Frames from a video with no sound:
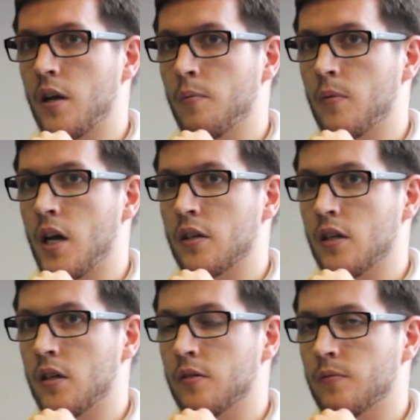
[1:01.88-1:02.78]
and had
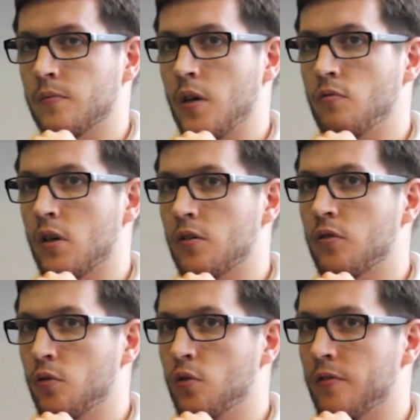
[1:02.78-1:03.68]
a run
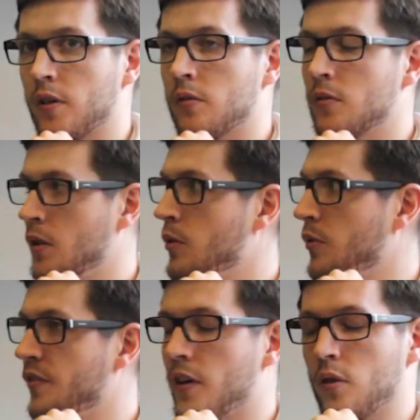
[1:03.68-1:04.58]
through of it,
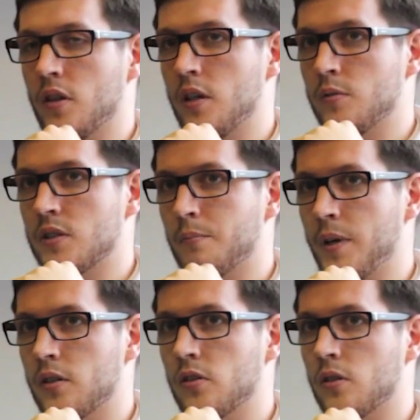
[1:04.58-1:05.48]
we felt that was a
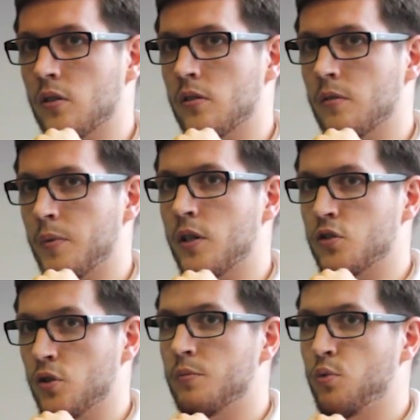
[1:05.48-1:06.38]
better
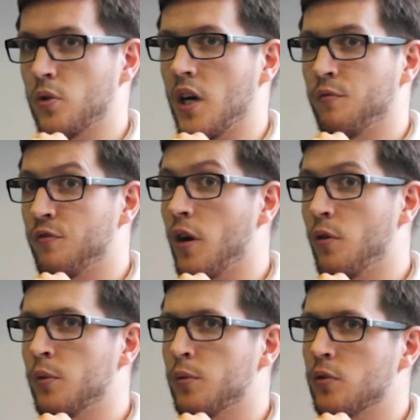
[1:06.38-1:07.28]
suited program for how
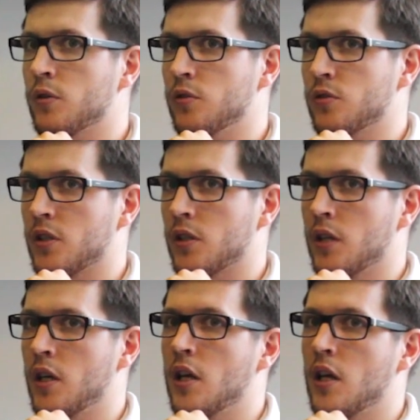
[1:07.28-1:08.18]
we were going to use it.
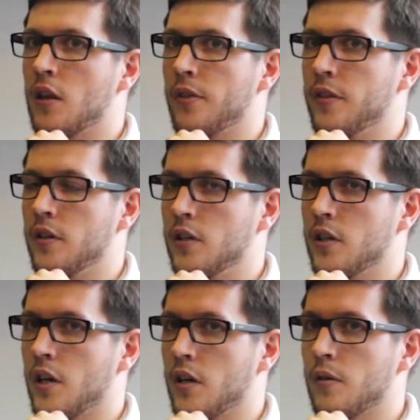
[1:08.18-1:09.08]

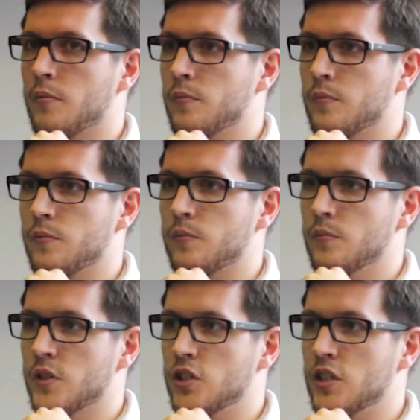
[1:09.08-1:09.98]
The
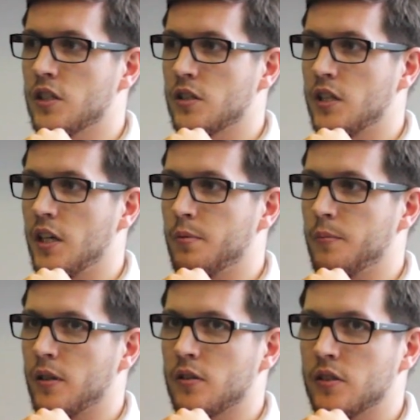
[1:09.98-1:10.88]
machining
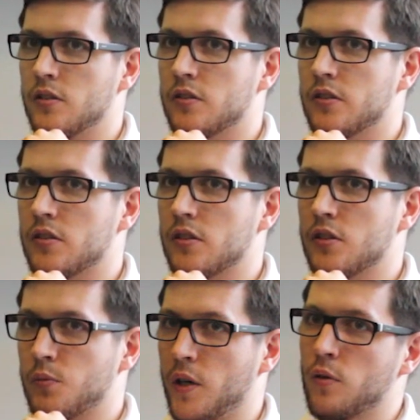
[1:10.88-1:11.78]
capabilities
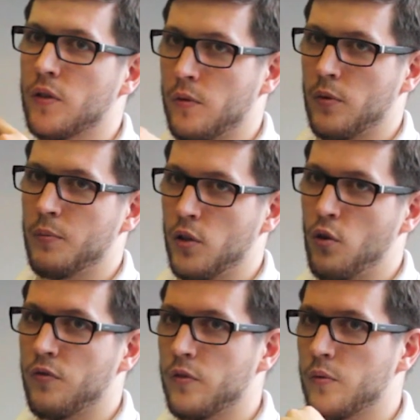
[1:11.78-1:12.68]
as well that were being
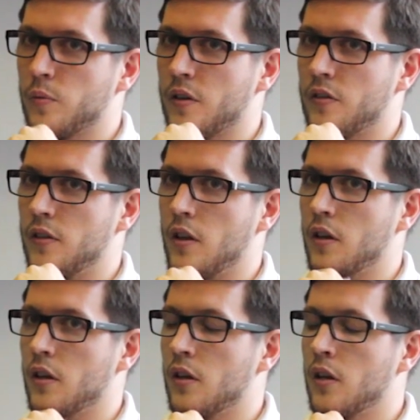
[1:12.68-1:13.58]
offered with
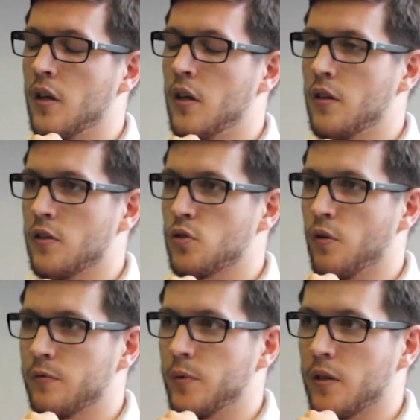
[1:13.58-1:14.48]
the
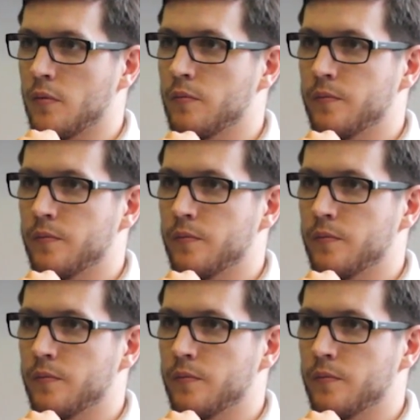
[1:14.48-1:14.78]
software